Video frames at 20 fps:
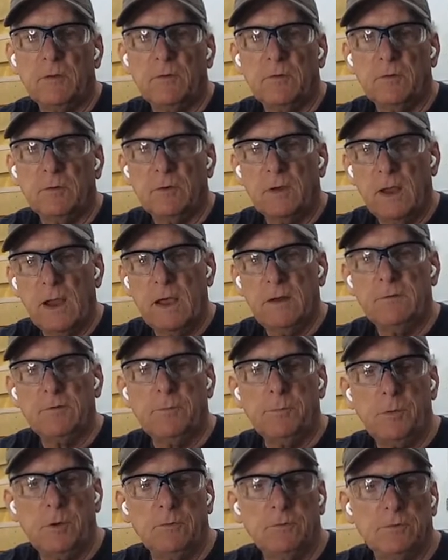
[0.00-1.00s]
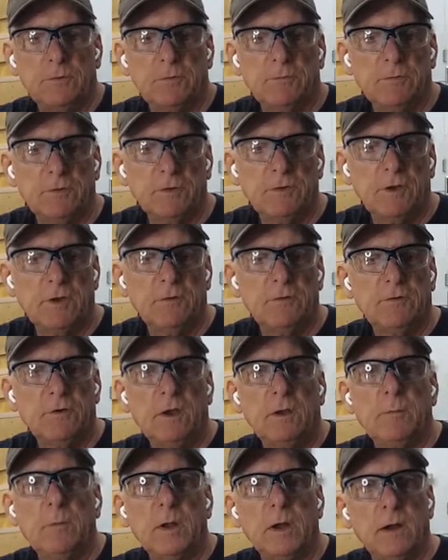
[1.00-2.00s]
of the attributes of a
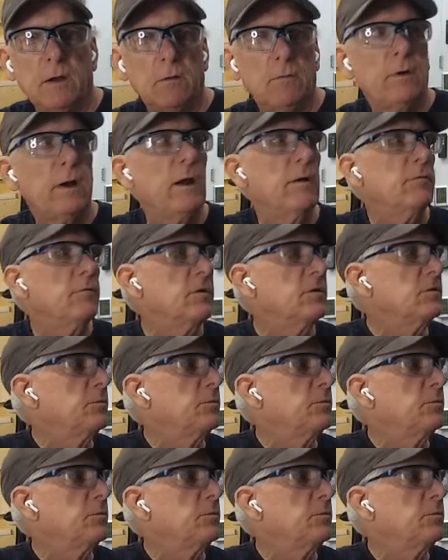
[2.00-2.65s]
CNC, but I don't have